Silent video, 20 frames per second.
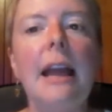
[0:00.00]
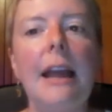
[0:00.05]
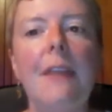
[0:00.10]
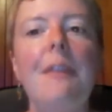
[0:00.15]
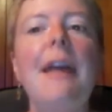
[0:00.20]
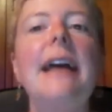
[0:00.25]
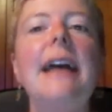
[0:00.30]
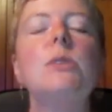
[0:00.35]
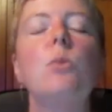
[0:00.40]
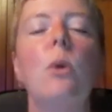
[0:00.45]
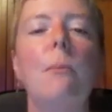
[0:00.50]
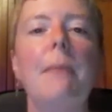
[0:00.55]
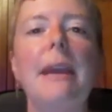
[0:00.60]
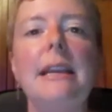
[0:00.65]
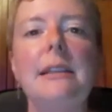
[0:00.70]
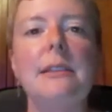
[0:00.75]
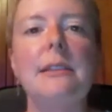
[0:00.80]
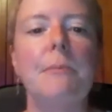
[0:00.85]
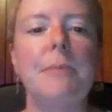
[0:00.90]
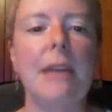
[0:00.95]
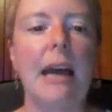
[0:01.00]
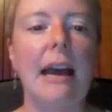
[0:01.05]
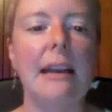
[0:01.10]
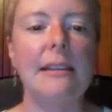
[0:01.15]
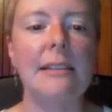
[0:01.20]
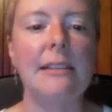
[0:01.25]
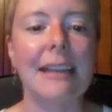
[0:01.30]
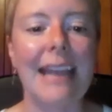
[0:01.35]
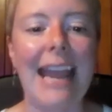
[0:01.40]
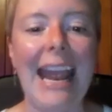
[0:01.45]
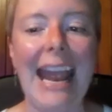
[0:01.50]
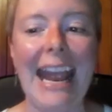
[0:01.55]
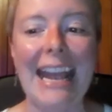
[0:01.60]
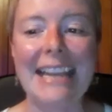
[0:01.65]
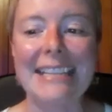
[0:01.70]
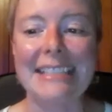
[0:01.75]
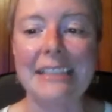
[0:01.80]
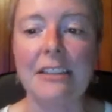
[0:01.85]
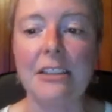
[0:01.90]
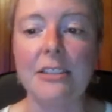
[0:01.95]
and that's what makes them toxic
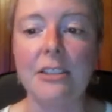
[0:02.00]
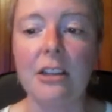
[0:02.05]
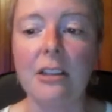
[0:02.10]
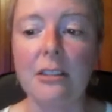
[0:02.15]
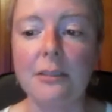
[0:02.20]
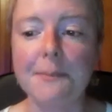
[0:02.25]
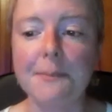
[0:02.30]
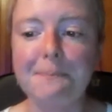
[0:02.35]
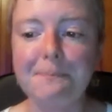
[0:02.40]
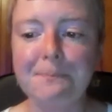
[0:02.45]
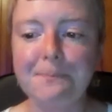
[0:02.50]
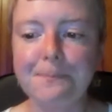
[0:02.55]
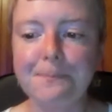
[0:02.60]
as an adult.